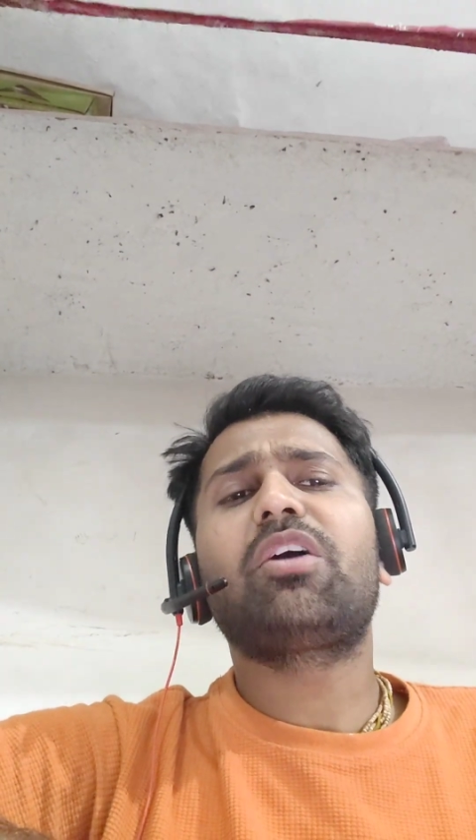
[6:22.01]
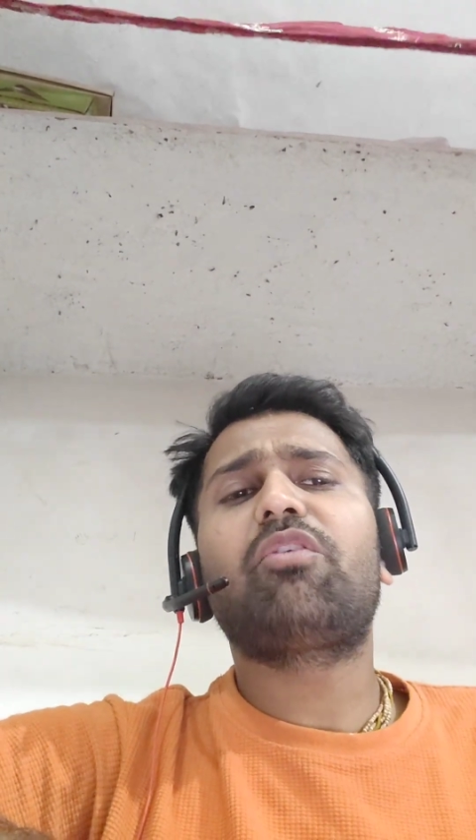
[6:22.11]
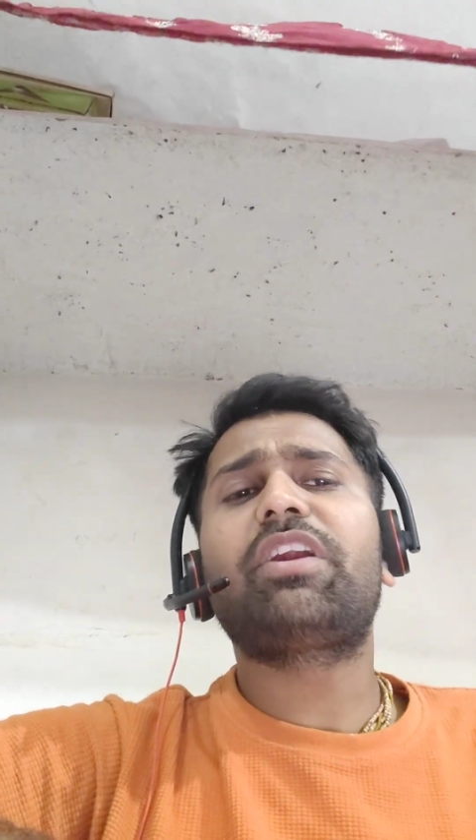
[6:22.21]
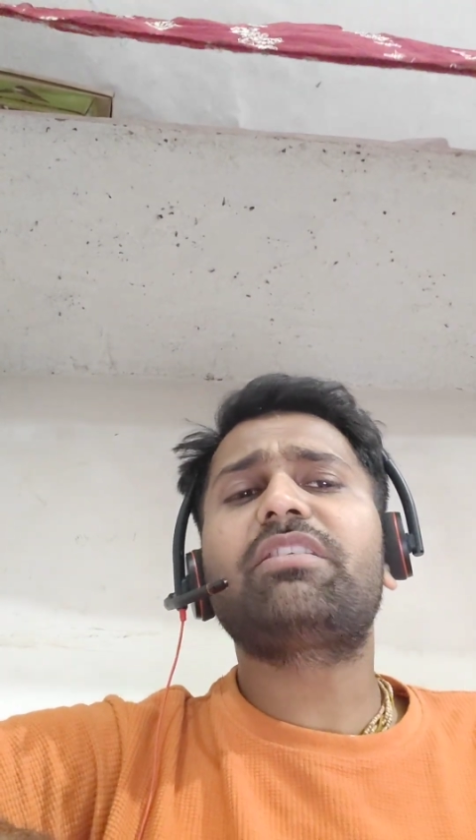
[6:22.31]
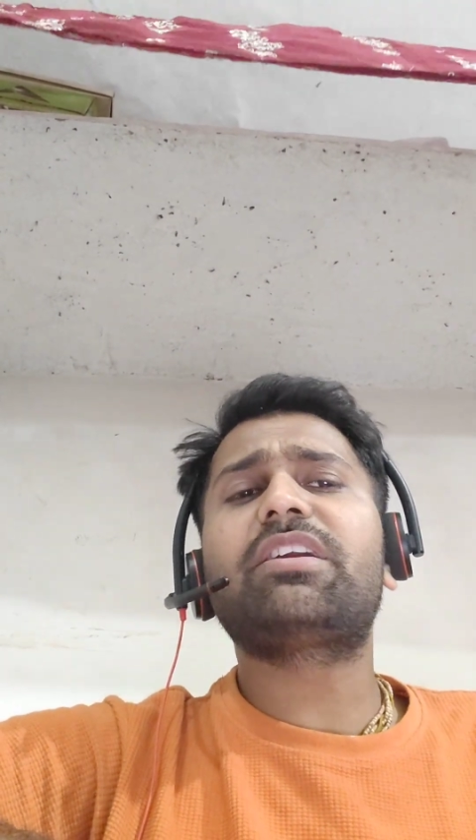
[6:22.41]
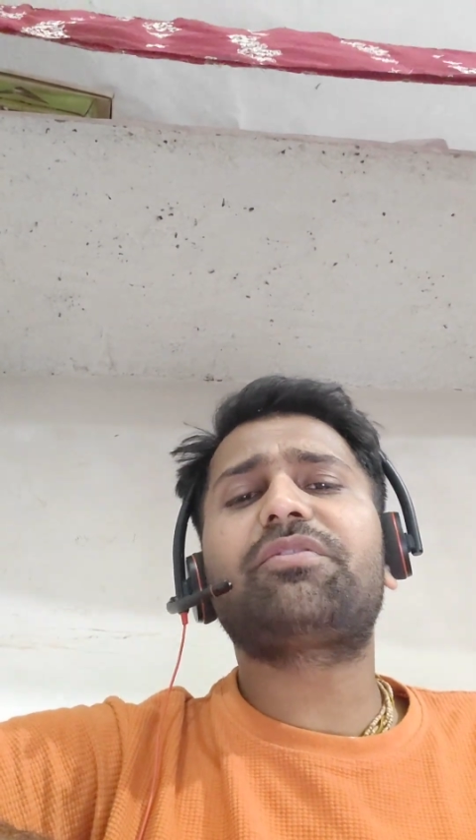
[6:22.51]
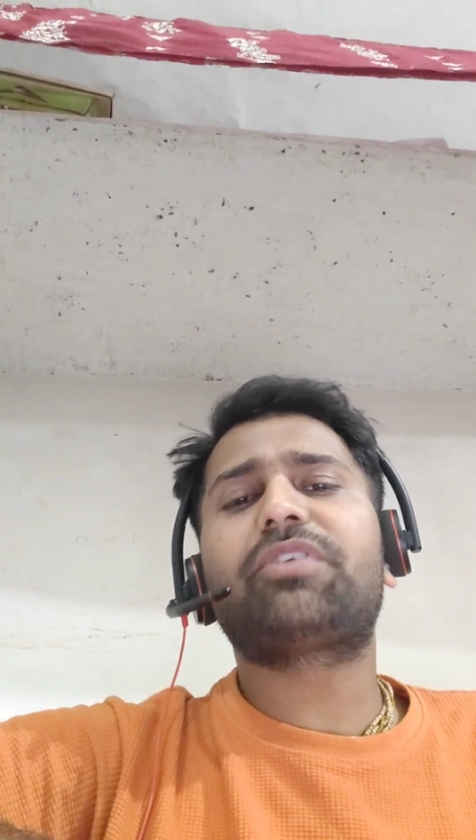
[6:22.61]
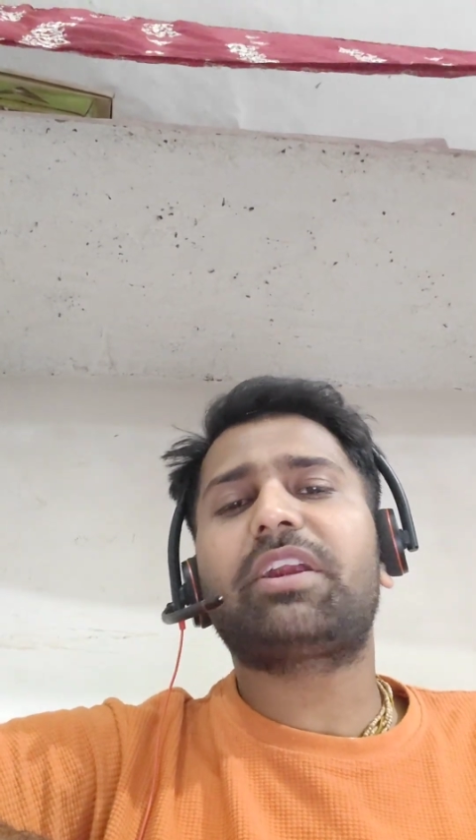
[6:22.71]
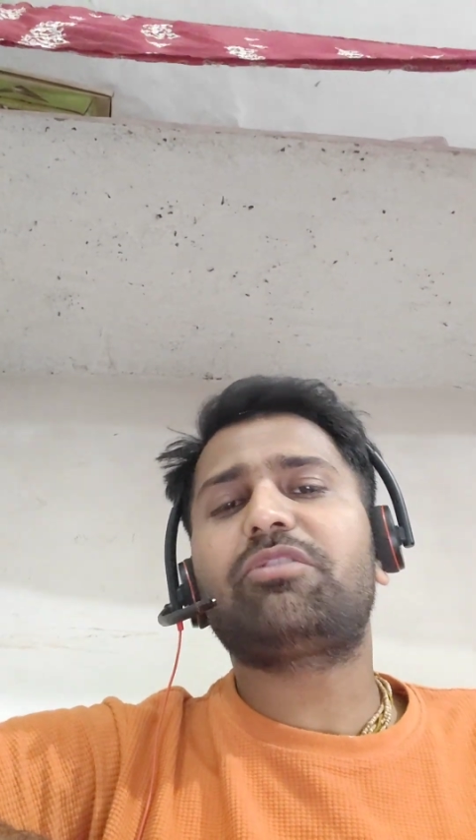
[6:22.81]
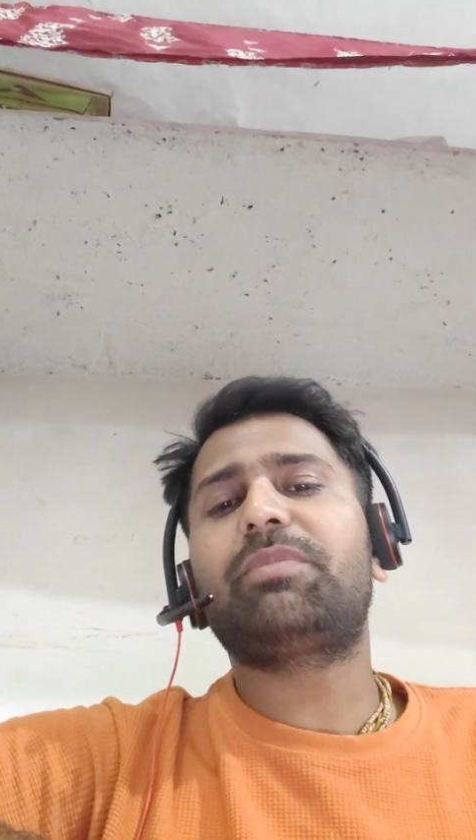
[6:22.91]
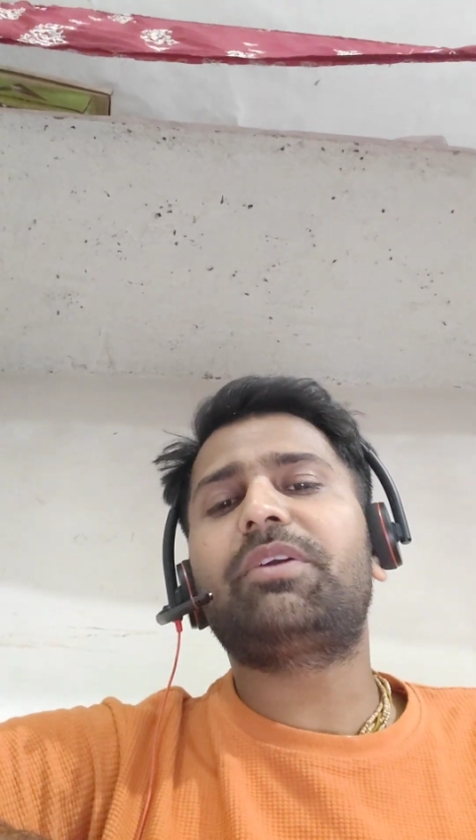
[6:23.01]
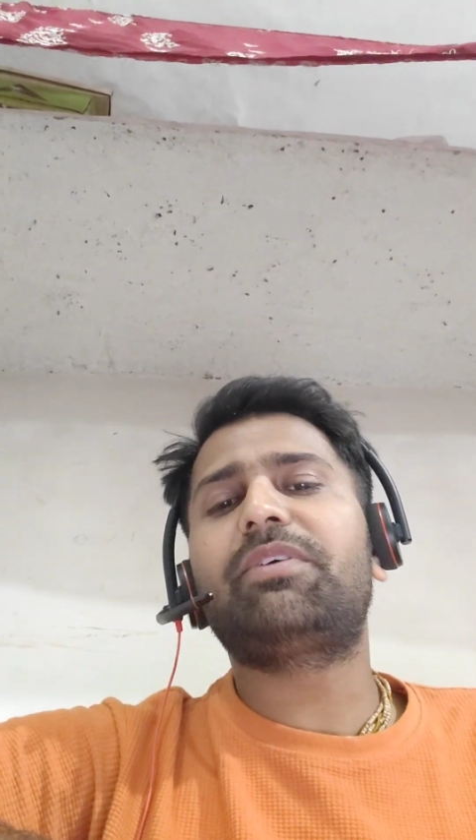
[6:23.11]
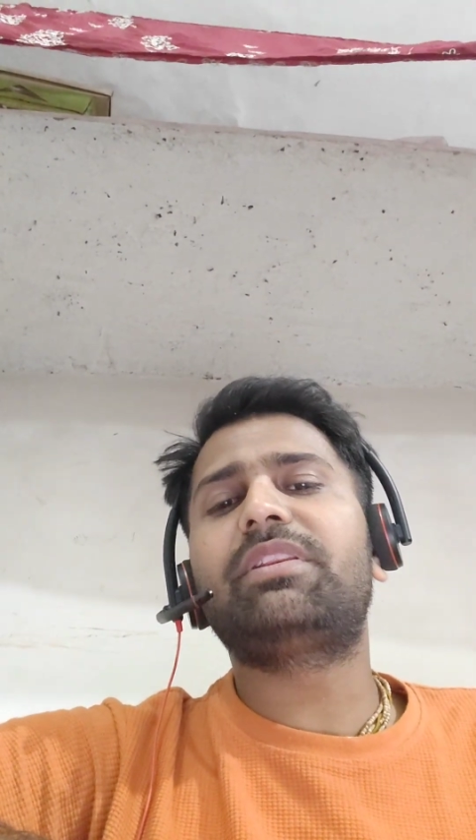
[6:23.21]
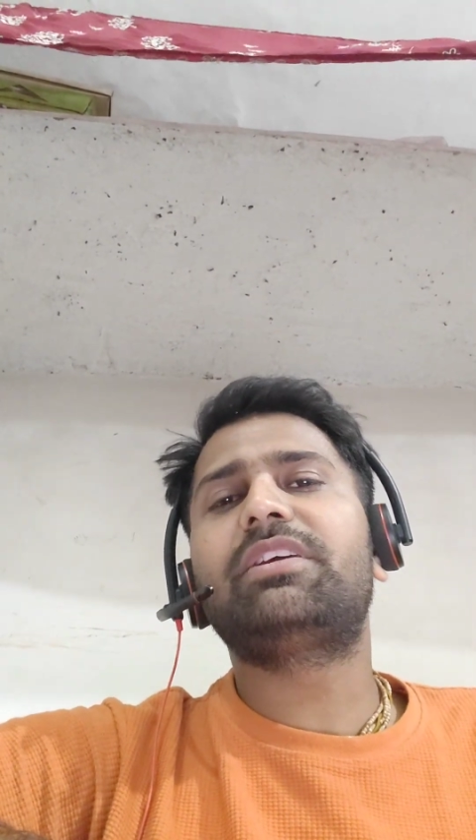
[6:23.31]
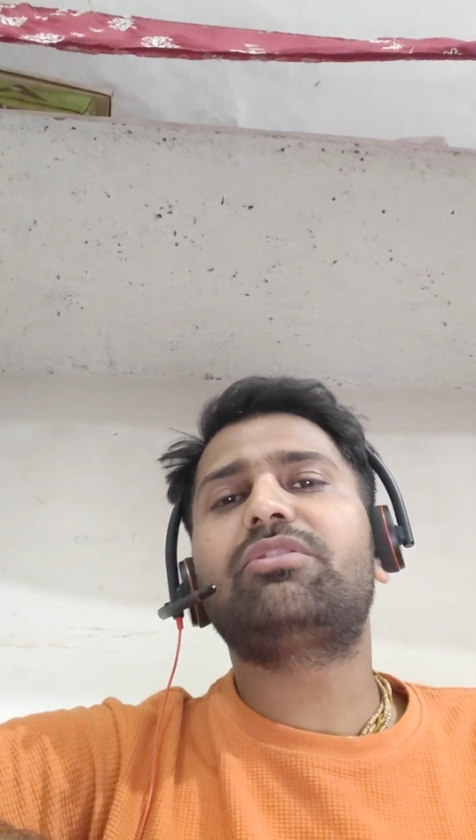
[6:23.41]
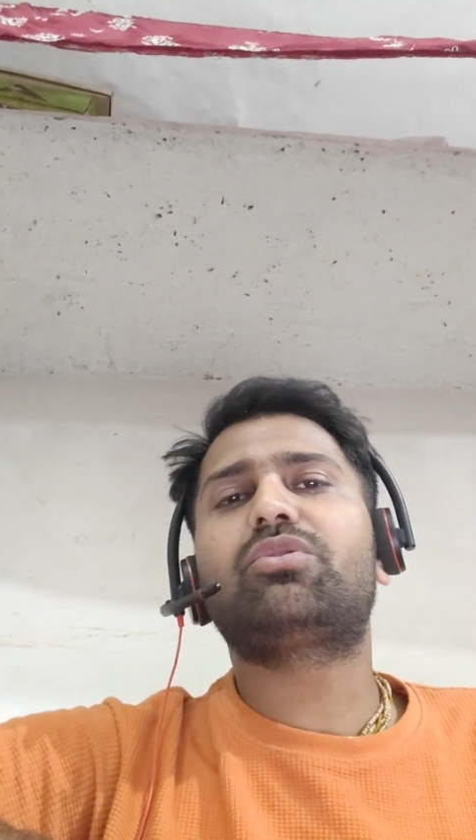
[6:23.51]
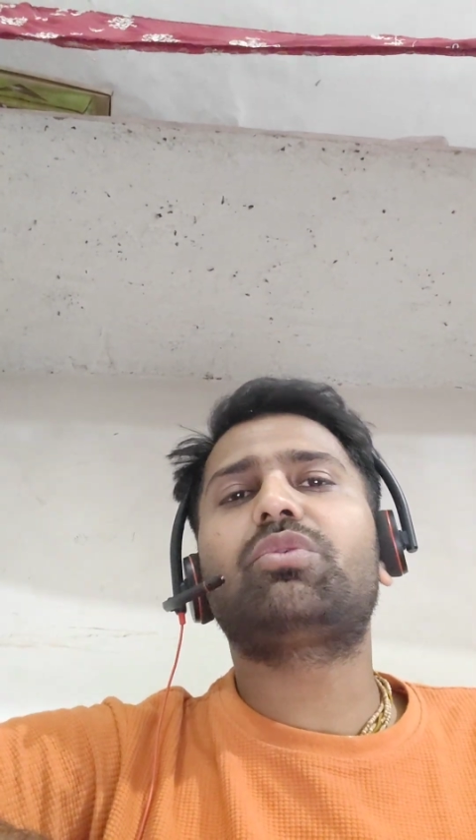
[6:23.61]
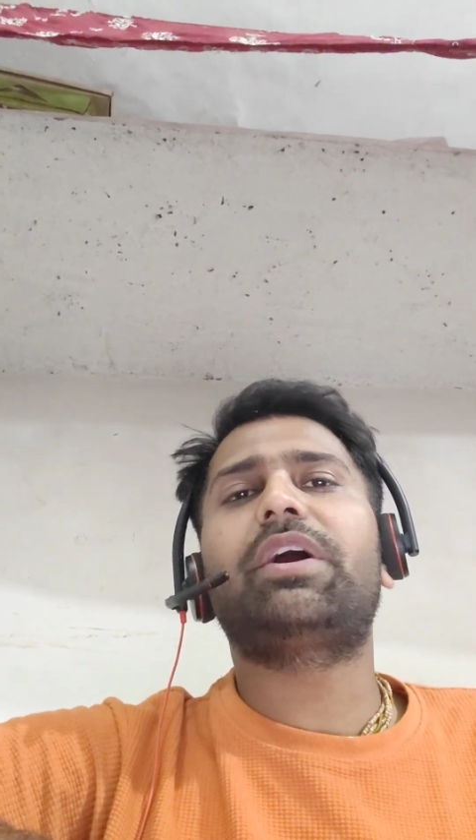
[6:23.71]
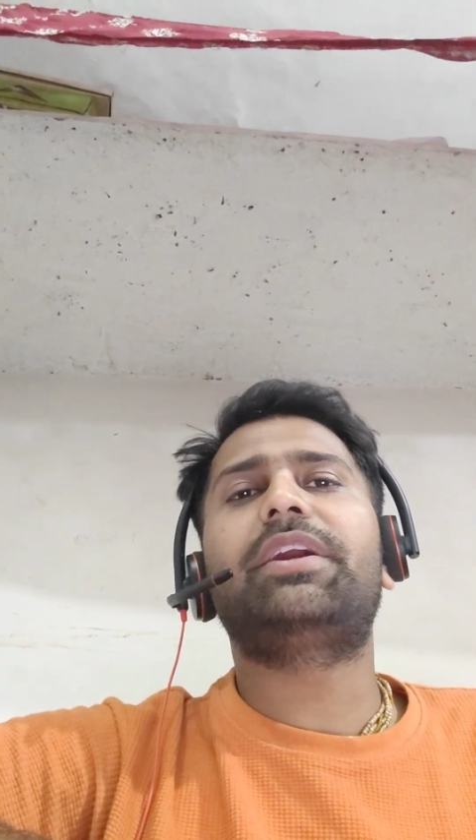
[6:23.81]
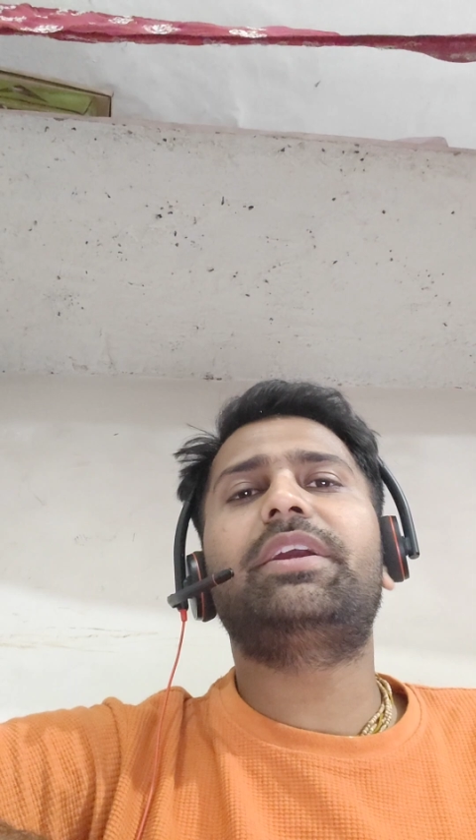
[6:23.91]
what is the difference between these
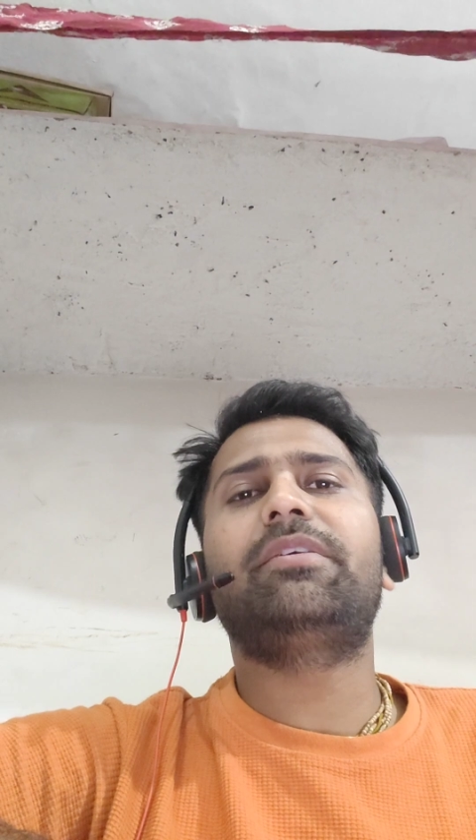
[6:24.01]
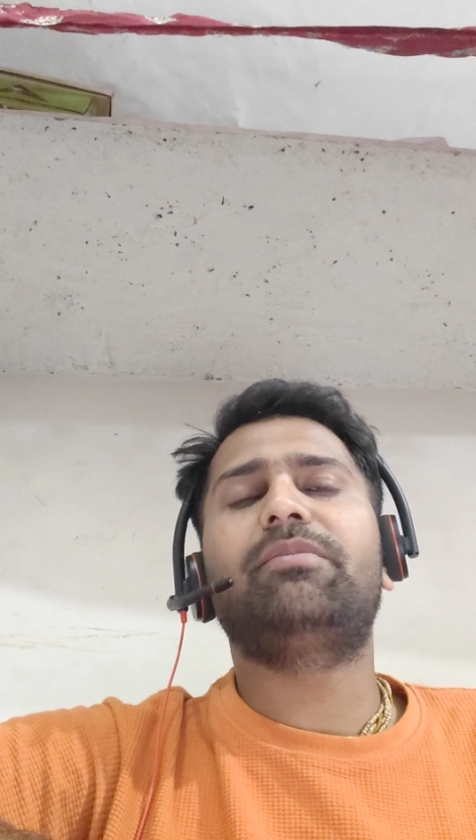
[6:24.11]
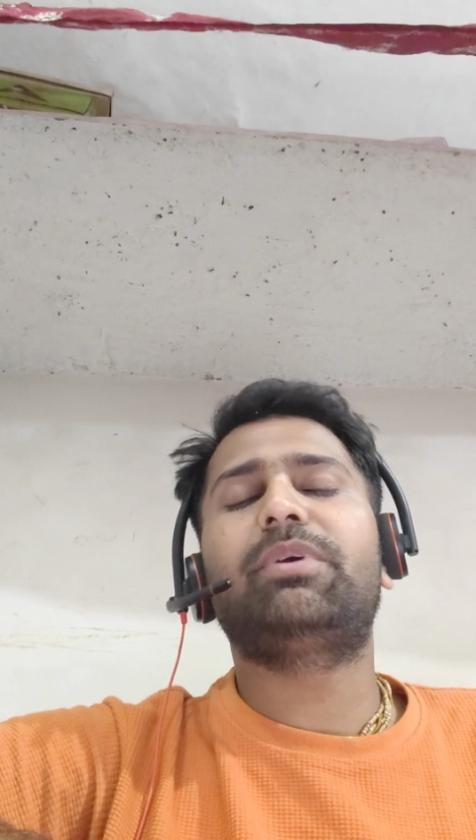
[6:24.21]
two id,